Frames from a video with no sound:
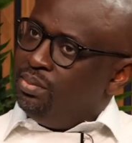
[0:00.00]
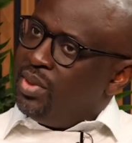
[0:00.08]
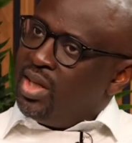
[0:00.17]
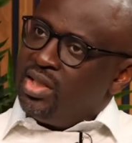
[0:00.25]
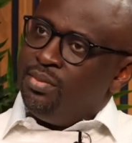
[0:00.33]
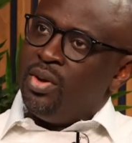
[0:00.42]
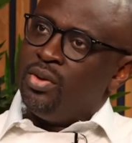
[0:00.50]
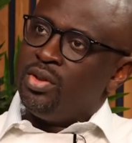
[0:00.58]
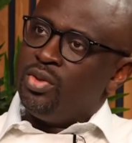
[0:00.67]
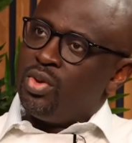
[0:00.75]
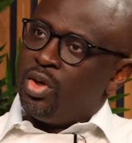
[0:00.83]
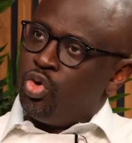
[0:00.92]

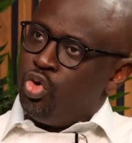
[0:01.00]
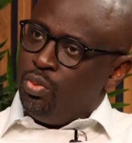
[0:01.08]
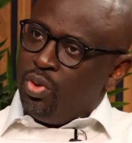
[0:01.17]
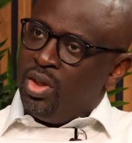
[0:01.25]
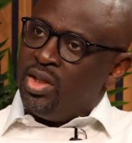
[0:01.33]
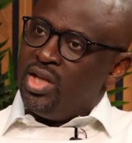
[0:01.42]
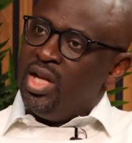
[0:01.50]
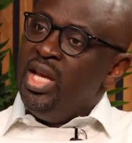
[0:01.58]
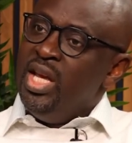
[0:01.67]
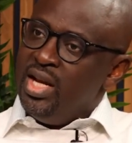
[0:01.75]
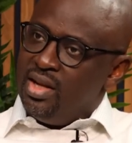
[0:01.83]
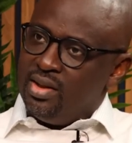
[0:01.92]
antibiotic to accumulate
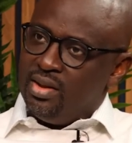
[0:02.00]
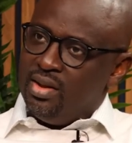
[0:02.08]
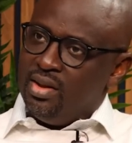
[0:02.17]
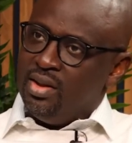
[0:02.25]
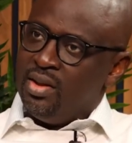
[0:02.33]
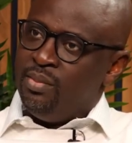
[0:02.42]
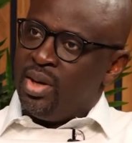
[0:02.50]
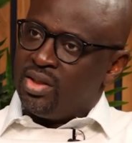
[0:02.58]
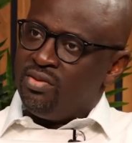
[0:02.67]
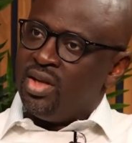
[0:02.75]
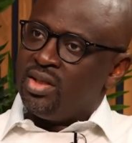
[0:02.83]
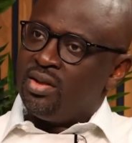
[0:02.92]
in the
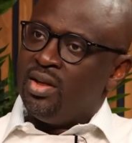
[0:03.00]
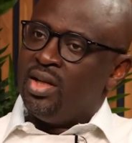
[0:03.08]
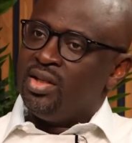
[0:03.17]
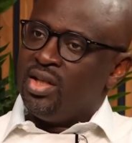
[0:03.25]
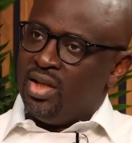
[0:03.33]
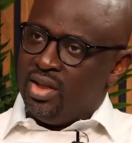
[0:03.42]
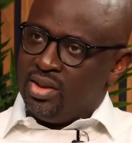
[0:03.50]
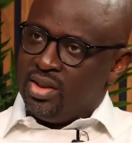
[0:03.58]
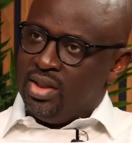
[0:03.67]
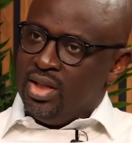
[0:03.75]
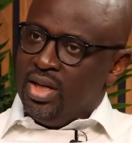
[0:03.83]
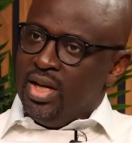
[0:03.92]
bacterial cell and kill it.
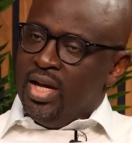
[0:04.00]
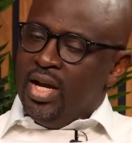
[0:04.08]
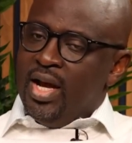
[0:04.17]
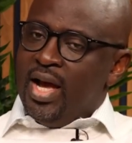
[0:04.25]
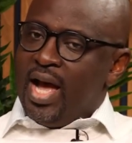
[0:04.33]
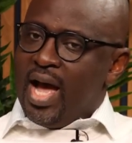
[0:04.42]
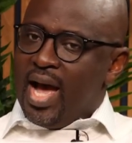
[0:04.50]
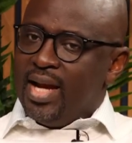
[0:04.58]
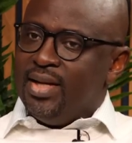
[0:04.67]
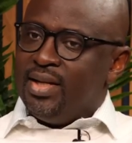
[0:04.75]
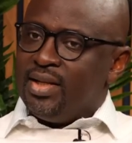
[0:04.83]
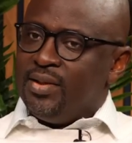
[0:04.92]

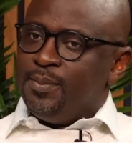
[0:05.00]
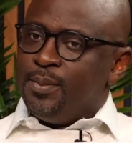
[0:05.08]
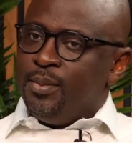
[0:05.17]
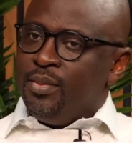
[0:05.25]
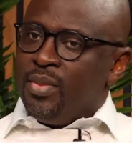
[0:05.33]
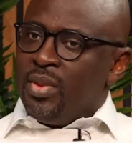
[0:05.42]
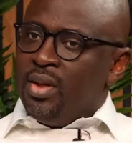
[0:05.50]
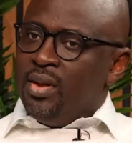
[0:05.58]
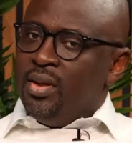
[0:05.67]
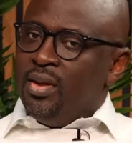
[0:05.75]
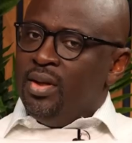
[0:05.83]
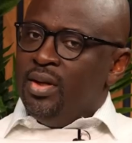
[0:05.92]
And
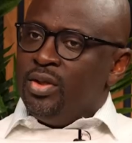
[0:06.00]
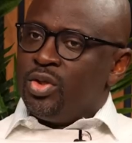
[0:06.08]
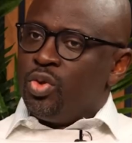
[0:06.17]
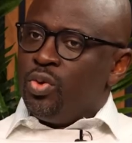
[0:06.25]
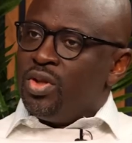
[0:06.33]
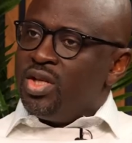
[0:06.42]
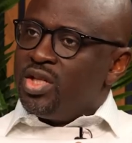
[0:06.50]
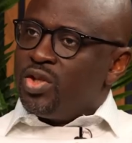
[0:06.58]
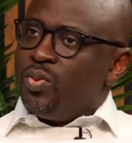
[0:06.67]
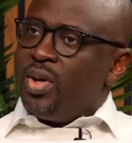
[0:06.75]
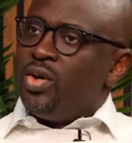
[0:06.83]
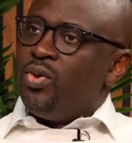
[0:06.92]
so this is
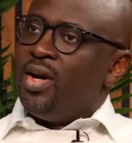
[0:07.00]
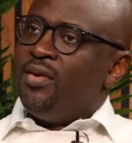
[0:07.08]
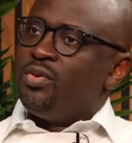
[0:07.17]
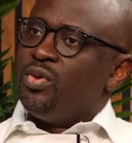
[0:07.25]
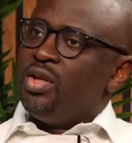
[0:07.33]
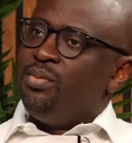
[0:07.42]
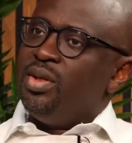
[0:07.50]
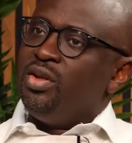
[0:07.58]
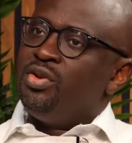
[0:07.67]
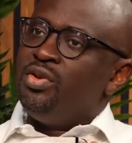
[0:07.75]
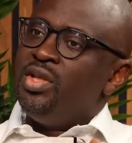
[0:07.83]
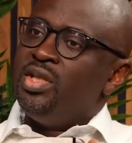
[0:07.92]
why you have to keep
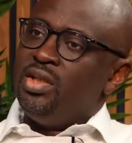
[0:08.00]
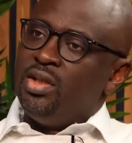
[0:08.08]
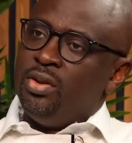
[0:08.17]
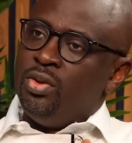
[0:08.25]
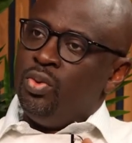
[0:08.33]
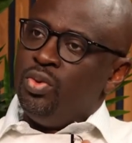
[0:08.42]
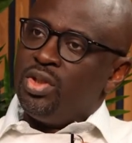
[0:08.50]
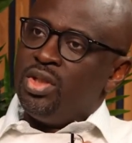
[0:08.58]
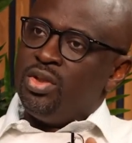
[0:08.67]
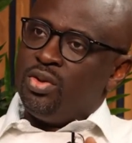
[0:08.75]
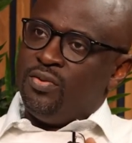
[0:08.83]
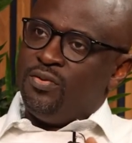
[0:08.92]
increasing the
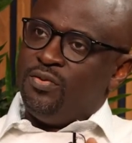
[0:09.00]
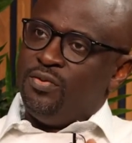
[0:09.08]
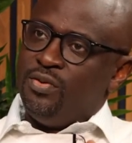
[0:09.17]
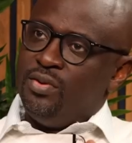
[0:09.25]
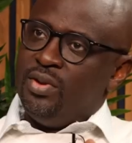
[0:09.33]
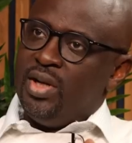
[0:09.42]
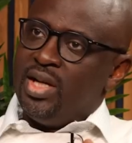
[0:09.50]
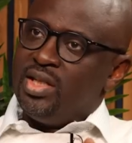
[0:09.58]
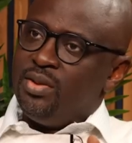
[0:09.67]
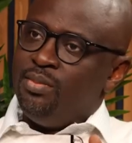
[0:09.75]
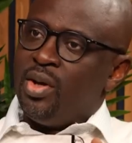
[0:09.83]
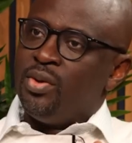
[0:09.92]
doses of
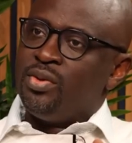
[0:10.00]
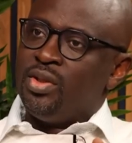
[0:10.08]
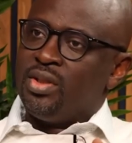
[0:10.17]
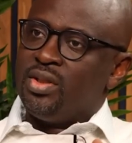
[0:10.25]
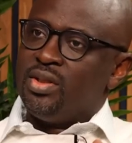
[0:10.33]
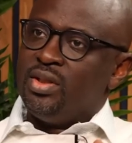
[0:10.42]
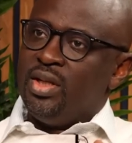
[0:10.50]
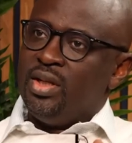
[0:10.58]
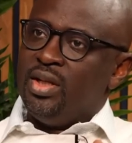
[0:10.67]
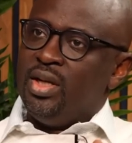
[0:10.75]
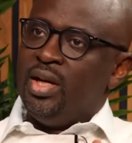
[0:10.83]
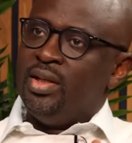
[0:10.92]
antibiotics.
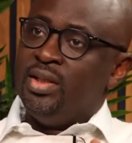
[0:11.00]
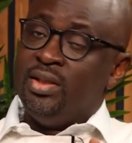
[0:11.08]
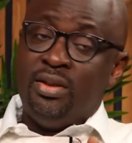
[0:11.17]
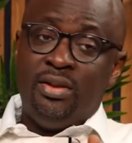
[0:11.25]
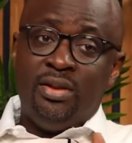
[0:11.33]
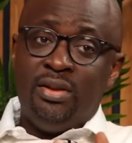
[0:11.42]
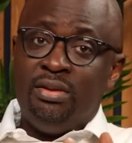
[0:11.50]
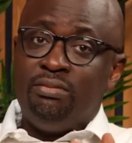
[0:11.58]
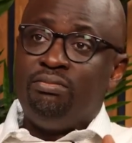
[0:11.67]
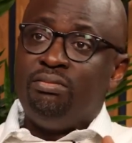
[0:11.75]
And in